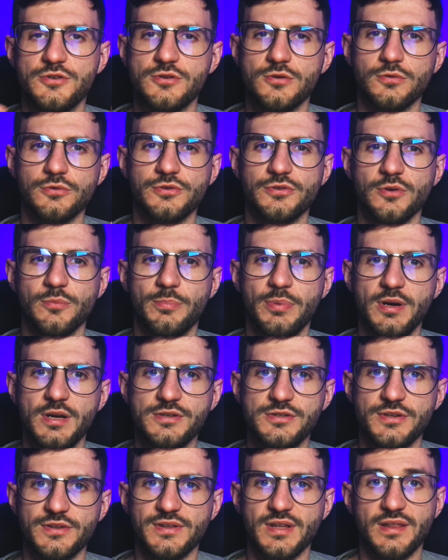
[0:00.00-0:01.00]
should also
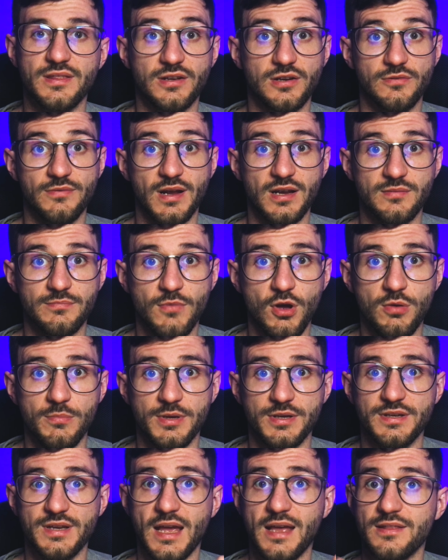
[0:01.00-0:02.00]
purchase at the correct
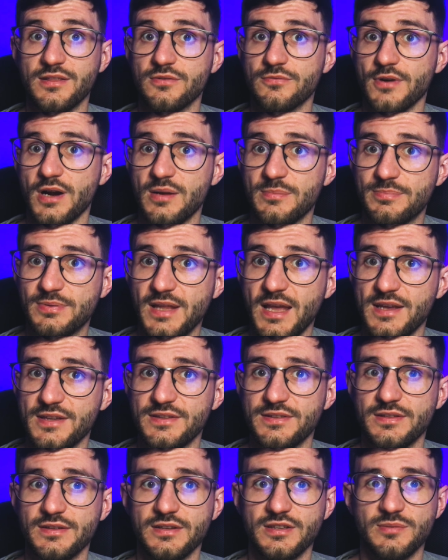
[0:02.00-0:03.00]
moment and the right
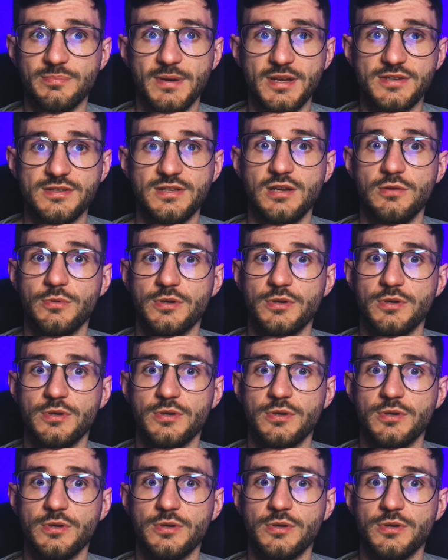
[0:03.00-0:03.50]
place, especially